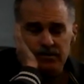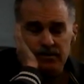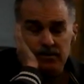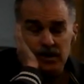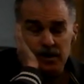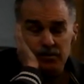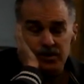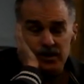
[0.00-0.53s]

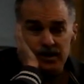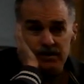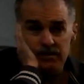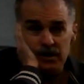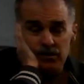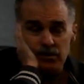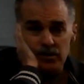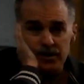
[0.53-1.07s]
I believe I
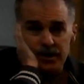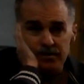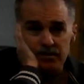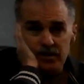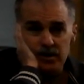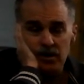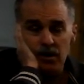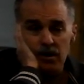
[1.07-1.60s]
wrote a
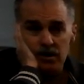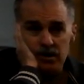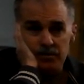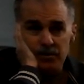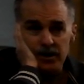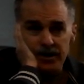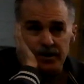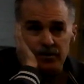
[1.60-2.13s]
column
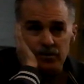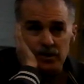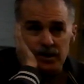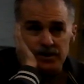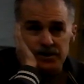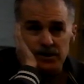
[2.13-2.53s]
on it once.